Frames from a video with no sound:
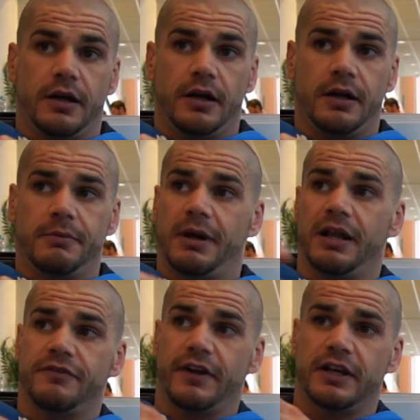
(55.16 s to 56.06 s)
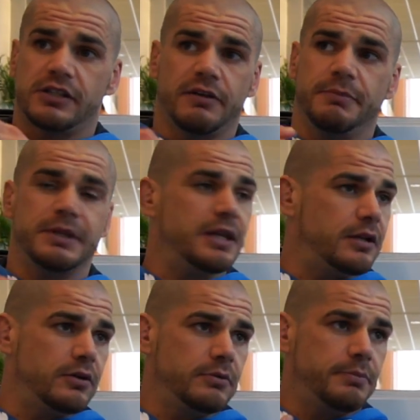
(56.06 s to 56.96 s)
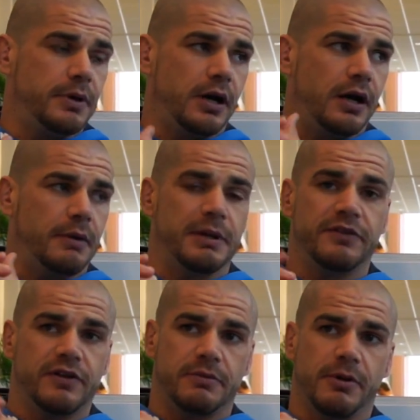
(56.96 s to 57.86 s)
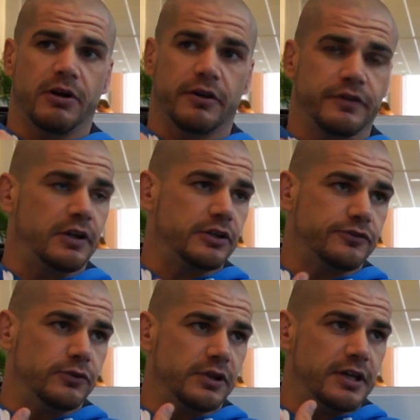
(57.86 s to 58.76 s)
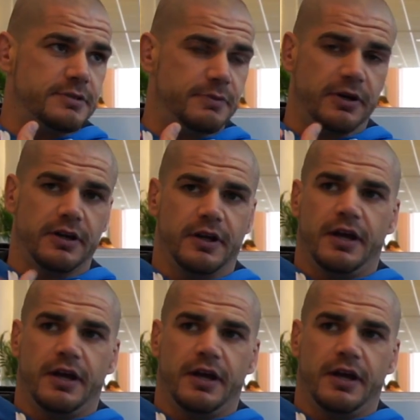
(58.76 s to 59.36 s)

I like Vegas. I haven't been there long, but I've been living in America for the last 4 years. But